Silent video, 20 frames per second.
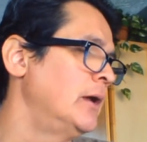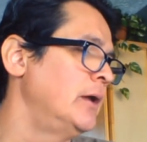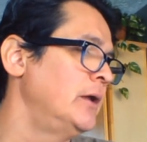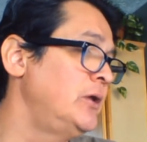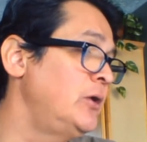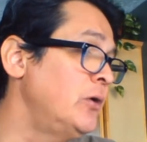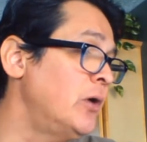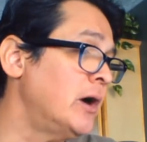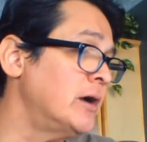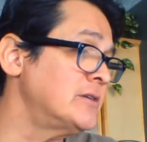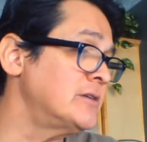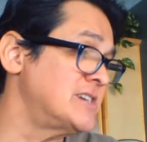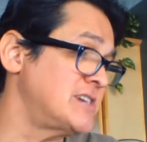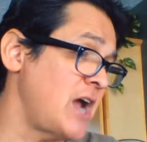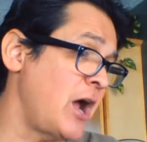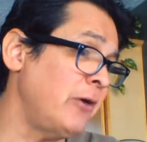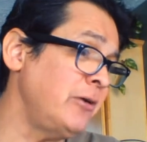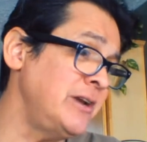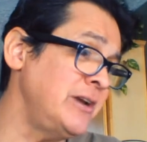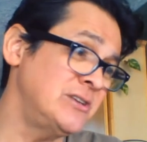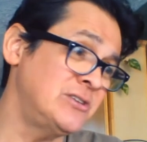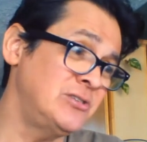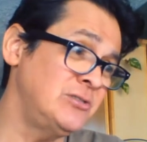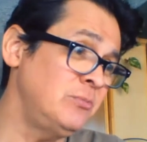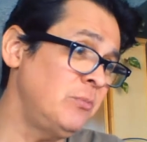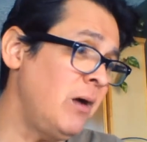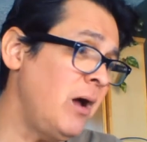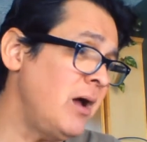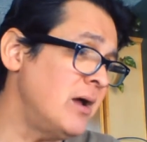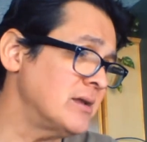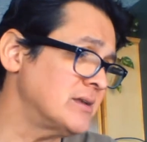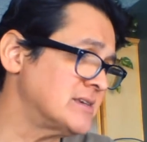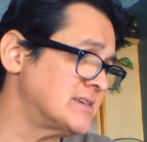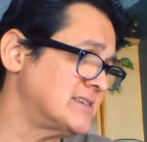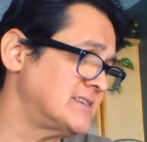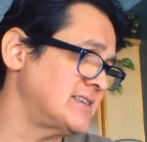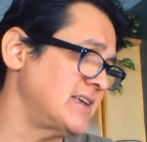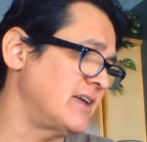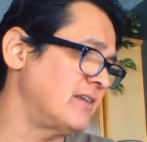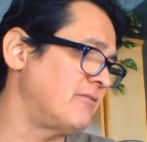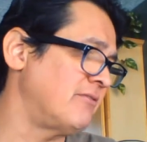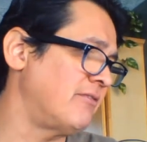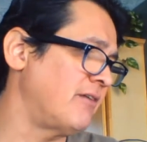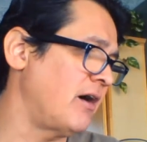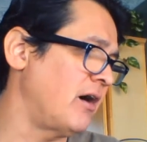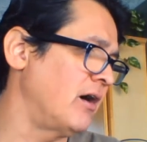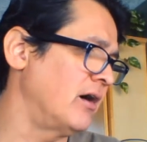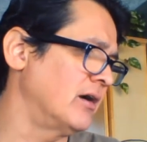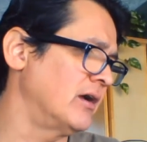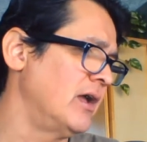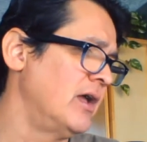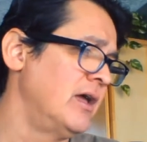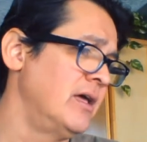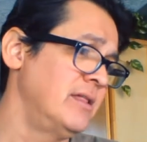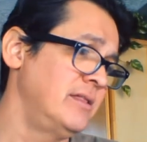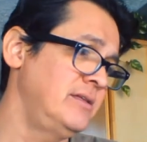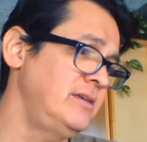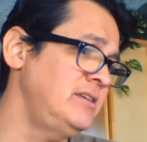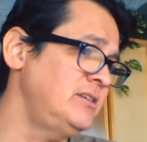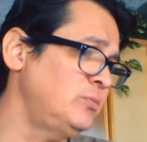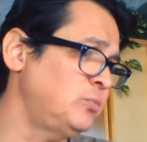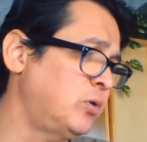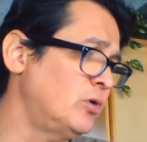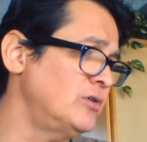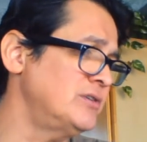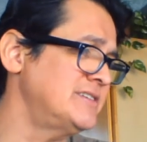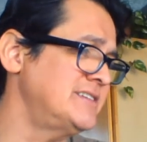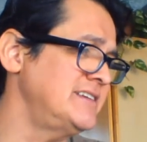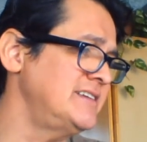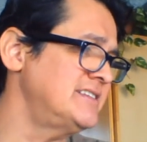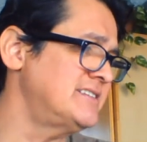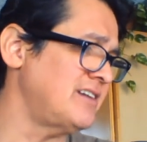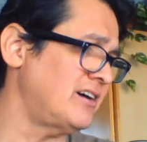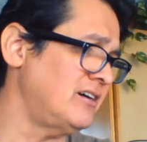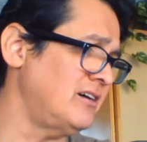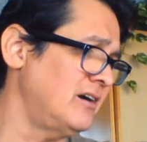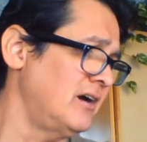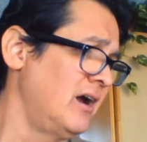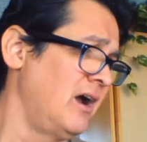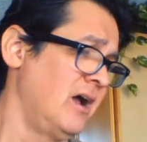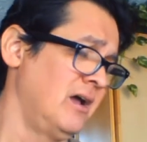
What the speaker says: "You are shouting too much," said Frog. These poor seeds are